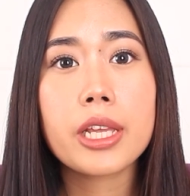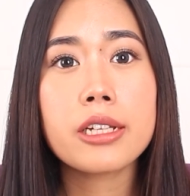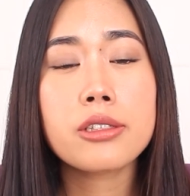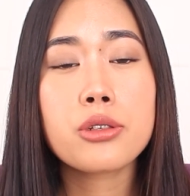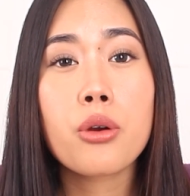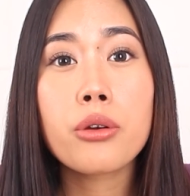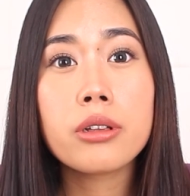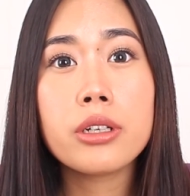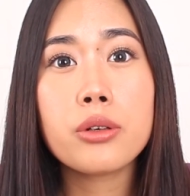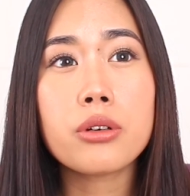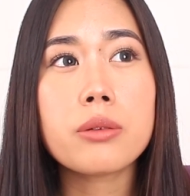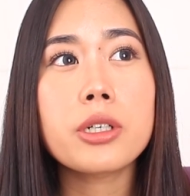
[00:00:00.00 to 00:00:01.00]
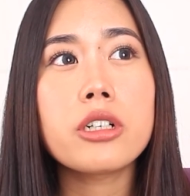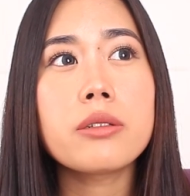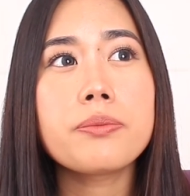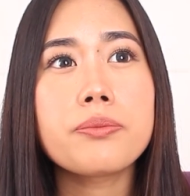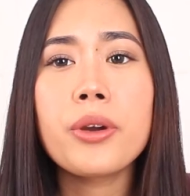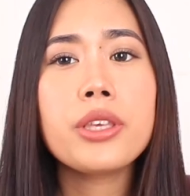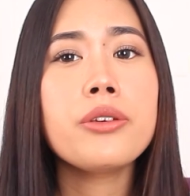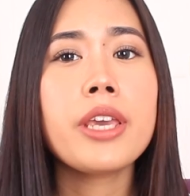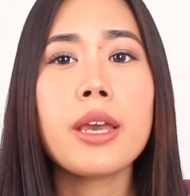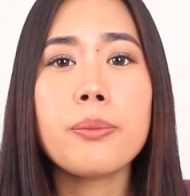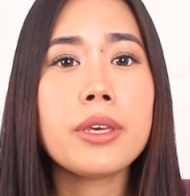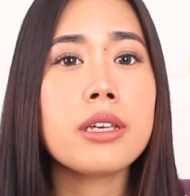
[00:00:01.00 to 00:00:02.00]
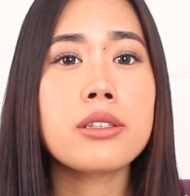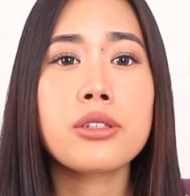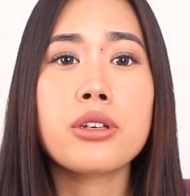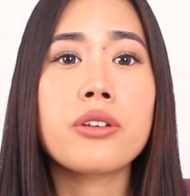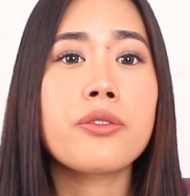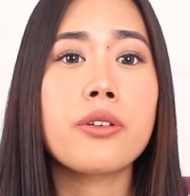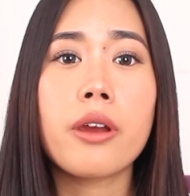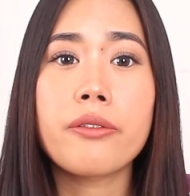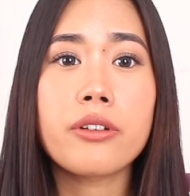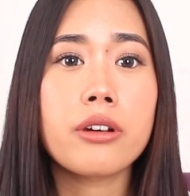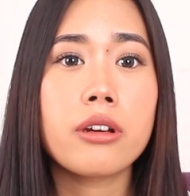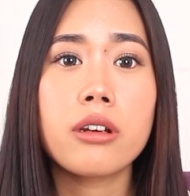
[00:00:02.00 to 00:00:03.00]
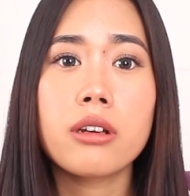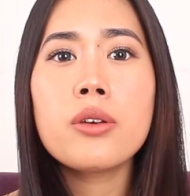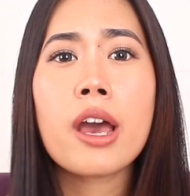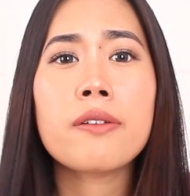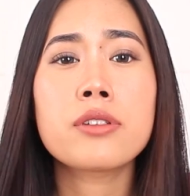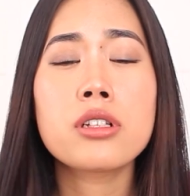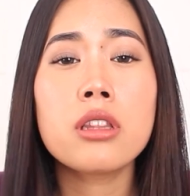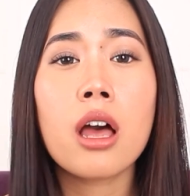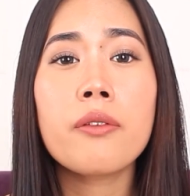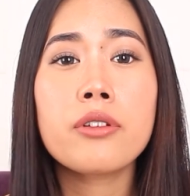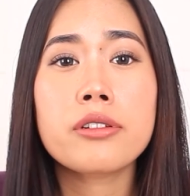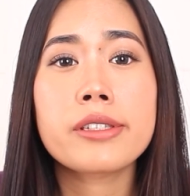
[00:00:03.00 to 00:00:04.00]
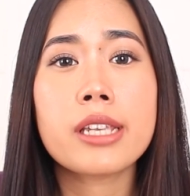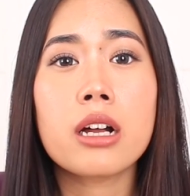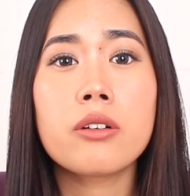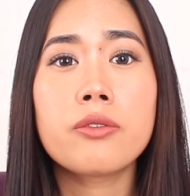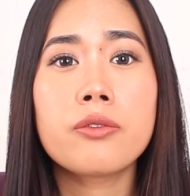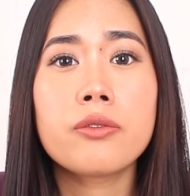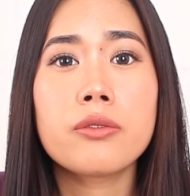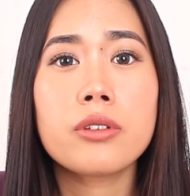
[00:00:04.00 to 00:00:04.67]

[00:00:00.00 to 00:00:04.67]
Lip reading: It's totally normal, but you can't be insecure forever. You have to love yourself.